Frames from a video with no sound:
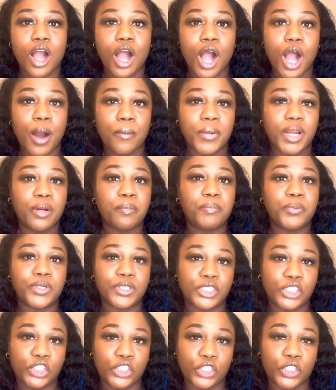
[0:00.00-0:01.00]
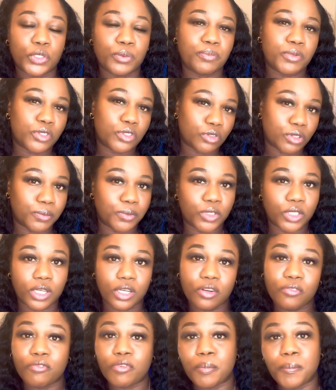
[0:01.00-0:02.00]
um input your
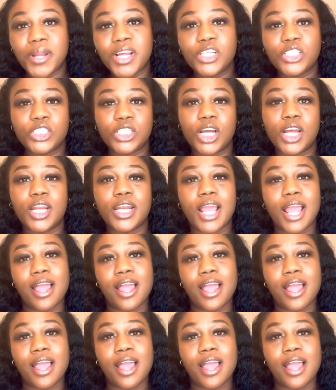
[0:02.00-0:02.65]
prescription information